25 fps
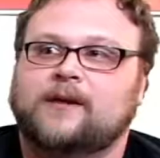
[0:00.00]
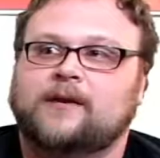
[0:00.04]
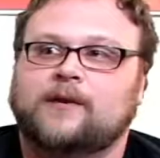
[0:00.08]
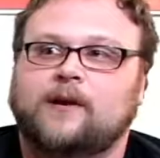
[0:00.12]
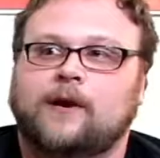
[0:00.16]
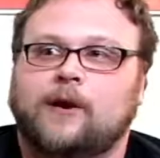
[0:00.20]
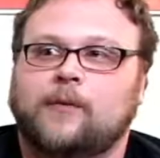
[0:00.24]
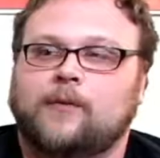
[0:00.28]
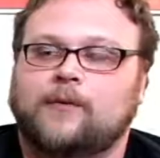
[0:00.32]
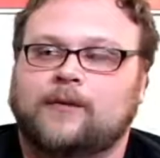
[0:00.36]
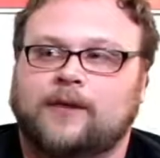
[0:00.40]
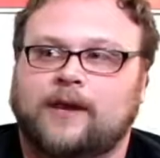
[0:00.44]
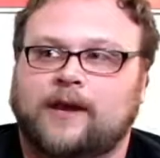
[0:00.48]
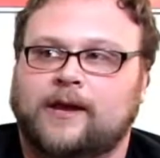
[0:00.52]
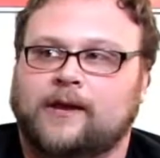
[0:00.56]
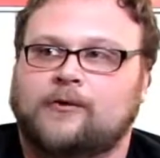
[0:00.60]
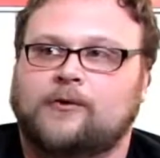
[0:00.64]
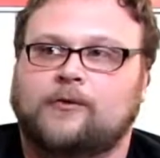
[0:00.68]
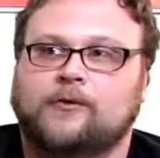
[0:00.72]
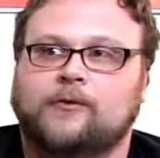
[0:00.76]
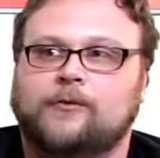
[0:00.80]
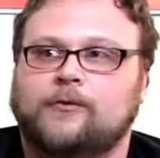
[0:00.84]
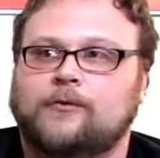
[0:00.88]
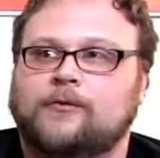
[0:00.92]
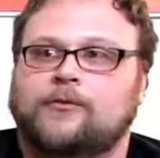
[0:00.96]
to be a card with
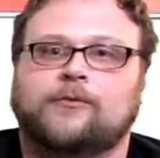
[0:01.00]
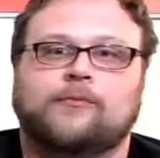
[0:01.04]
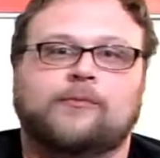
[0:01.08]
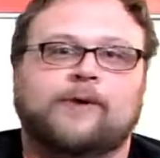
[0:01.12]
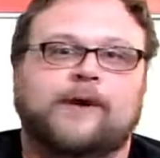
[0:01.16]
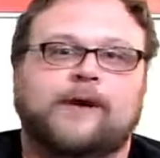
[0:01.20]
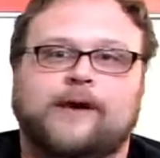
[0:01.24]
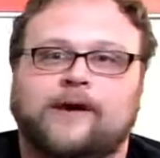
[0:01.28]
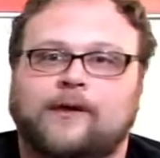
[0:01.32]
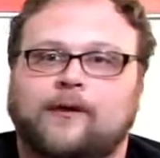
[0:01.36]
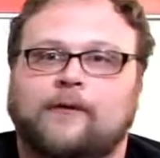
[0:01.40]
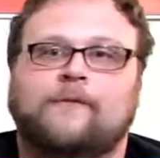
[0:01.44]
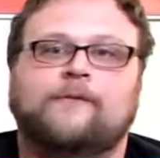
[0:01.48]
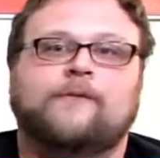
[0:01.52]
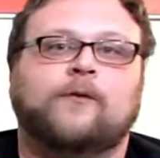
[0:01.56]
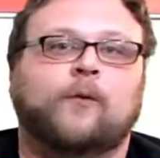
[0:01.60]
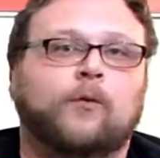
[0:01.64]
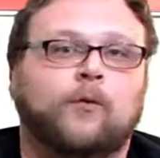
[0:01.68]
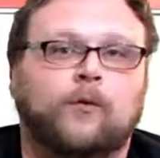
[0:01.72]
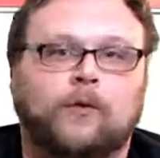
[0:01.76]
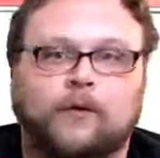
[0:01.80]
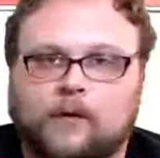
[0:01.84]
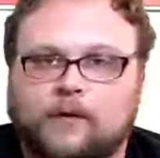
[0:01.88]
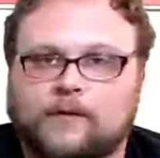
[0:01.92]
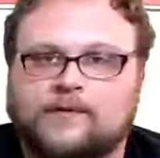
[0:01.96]
like Crew 3 or
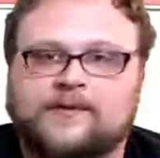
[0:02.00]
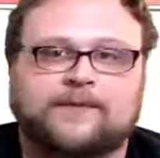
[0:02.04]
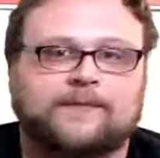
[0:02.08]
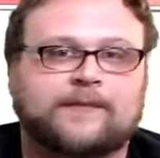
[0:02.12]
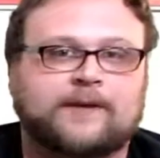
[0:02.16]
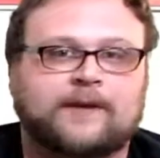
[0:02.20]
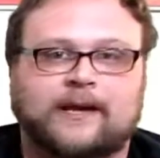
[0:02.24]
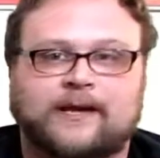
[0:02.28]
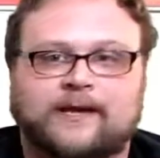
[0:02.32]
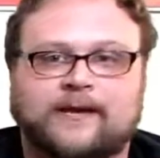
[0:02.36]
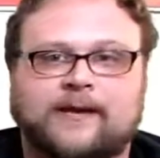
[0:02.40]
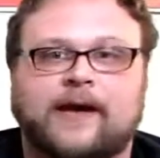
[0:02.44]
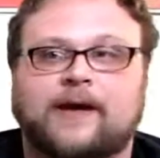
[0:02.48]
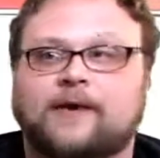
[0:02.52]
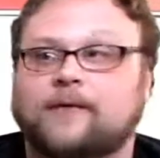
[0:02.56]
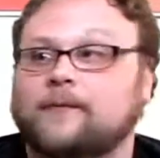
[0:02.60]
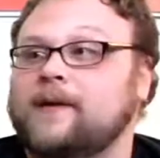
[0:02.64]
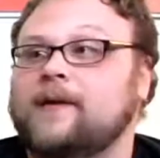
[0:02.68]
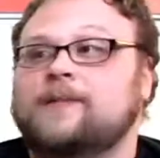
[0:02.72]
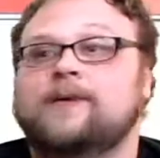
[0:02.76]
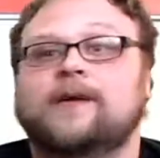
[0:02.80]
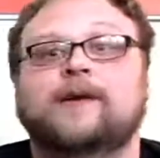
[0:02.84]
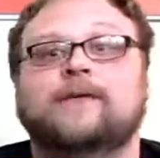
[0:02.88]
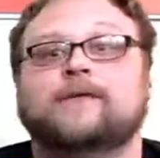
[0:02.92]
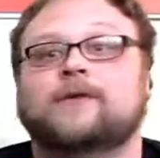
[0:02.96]
4 or something like that, or
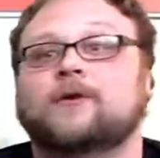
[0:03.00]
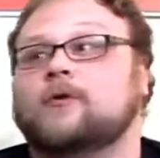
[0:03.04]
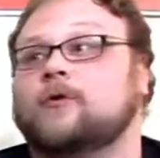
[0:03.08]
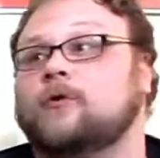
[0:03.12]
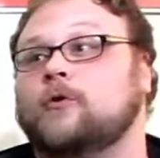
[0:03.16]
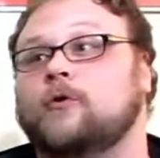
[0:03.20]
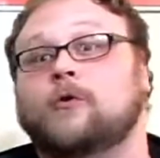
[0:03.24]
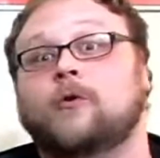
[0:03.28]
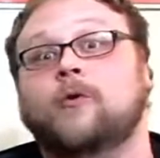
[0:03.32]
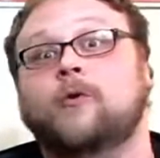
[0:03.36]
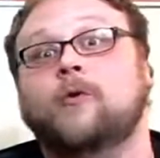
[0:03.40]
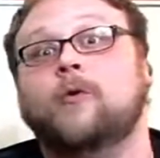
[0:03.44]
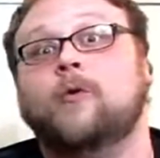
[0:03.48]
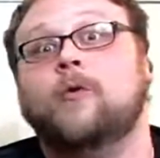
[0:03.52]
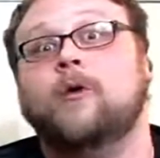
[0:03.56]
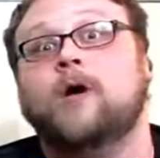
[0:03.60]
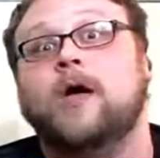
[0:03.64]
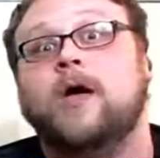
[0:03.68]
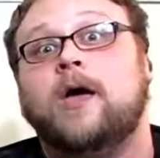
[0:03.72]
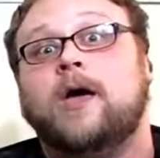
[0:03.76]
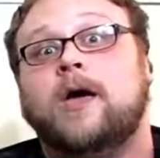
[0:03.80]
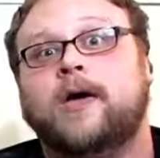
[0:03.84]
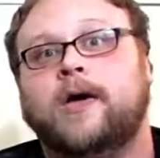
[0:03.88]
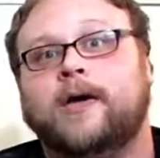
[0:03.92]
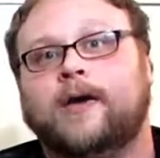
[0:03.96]
maybe even Crew
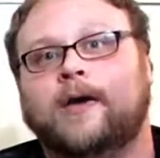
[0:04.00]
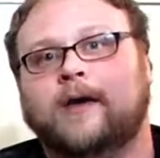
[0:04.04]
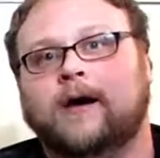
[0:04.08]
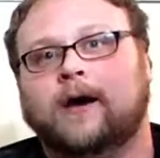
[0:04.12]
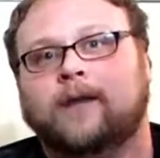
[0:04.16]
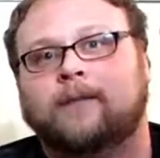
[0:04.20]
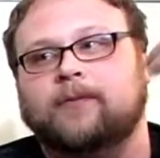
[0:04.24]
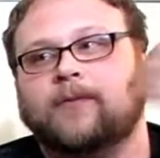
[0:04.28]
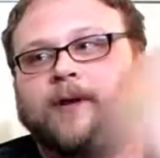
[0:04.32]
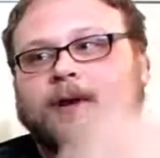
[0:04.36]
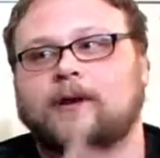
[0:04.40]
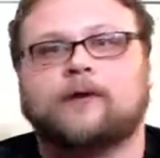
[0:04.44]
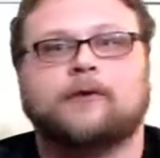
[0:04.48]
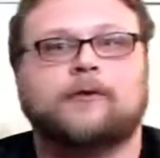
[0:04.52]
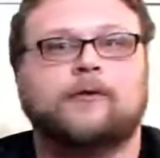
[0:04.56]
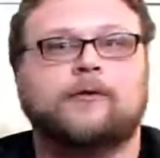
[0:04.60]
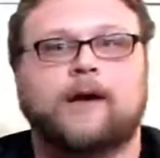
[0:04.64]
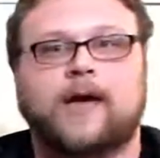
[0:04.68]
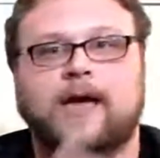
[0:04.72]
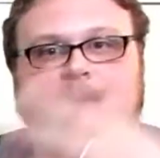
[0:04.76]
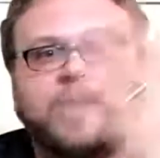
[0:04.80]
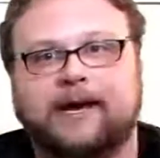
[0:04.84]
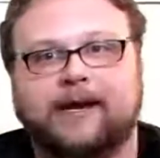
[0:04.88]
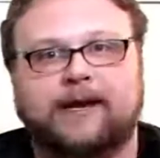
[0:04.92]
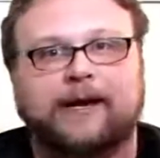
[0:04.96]
way up there,
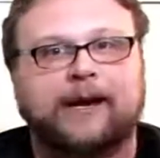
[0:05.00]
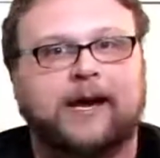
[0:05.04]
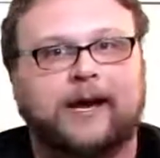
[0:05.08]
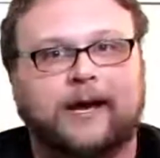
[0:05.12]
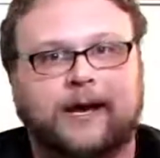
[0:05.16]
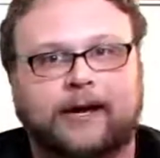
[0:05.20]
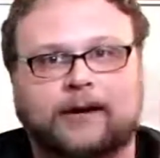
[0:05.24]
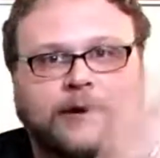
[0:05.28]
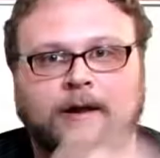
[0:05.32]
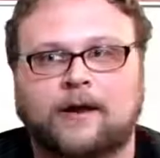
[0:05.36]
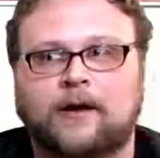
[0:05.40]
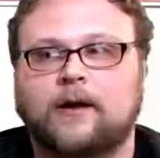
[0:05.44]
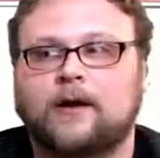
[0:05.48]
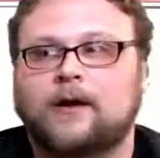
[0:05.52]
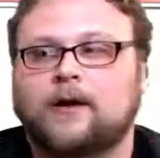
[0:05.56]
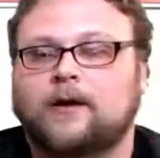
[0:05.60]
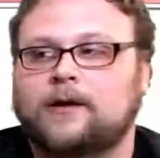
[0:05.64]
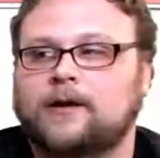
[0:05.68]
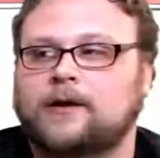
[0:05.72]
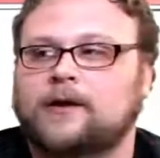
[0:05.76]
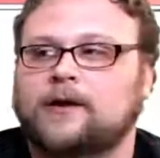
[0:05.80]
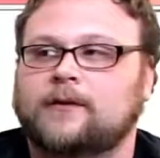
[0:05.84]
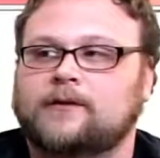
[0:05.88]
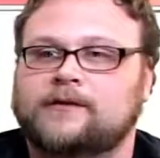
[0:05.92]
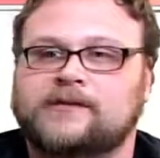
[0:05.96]
Crew 8, 9.
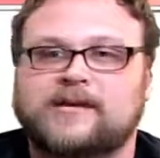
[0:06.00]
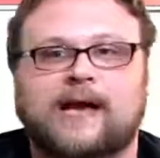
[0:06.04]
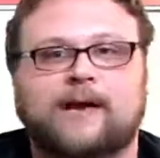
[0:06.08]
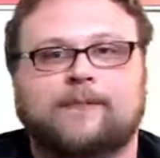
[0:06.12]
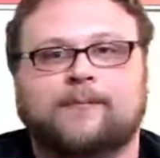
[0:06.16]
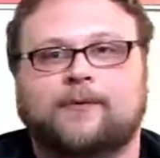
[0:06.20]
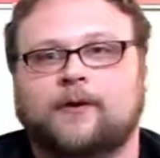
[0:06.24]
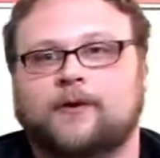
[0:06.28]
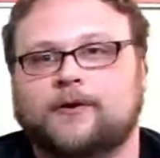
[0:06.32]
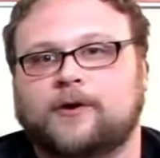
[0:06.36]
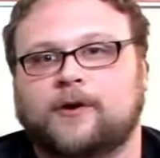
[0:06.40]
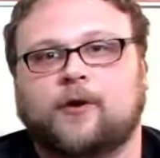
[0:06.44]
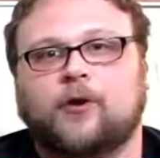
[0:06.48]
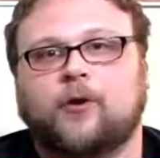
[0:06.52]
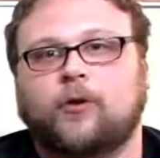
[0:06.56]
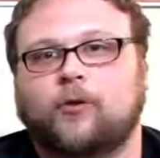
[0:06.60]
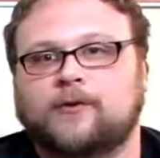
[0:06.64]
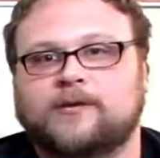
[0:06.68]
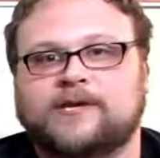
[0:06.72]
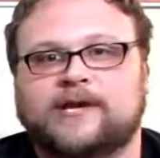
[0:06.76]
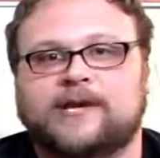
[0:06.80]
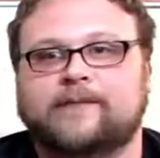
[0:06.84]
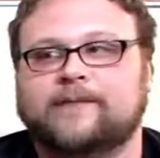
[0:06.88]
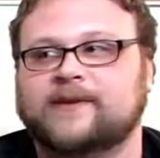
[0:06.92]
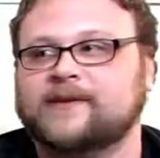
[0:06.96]
You know, tap all your
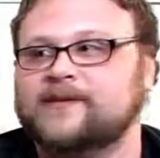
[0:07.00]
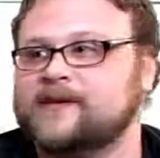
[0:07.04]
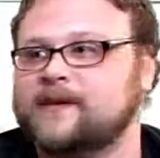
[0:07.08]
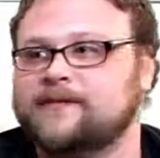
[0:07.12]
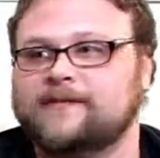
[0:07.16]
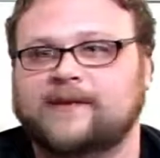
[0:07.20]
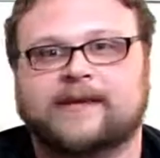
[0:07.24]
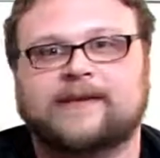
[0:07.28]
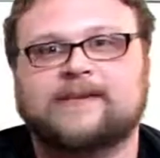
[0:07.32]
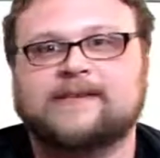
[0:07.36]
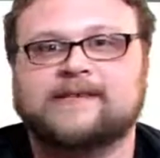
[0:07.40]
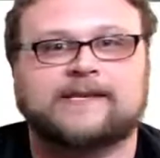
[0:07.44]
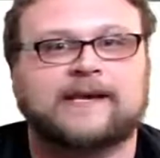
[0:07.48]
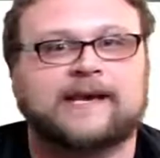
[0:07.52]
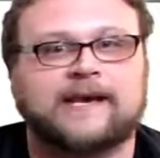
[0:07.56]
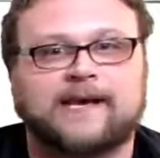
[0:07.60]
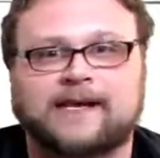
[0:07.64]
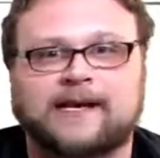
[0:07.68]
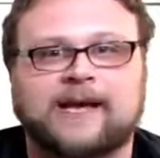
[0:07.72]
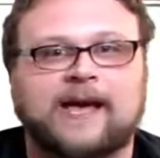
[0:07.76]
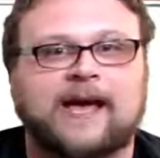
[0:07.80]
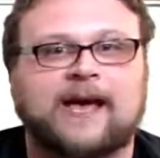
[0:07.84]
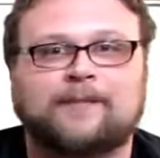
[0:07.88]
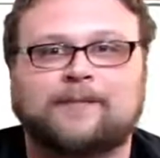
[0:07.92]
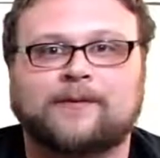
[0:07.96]
whole team and something
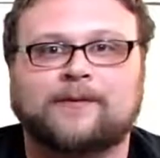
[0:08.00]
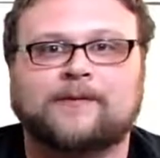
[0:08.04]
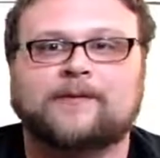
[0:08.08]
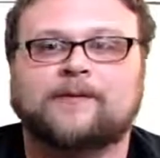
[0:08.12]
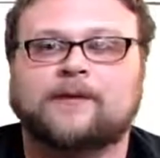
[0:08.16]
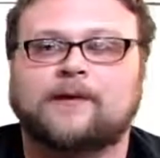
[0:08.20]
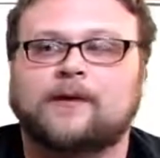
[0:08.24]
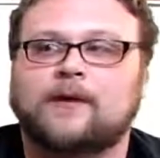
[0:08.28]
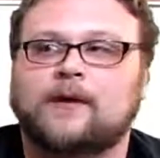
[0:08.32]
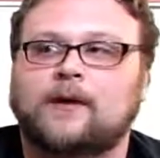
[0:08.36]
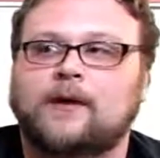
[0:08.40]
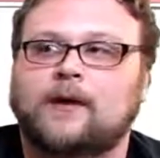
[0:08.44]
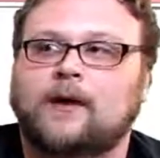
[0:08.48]
insane happens.